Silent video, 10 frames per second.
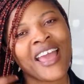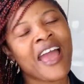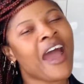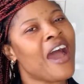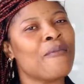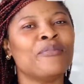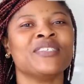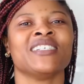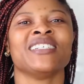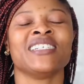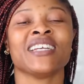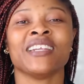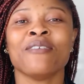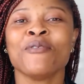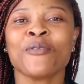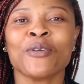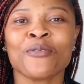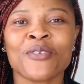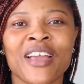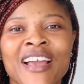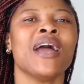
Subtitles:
I appreciate each and every one of you guys.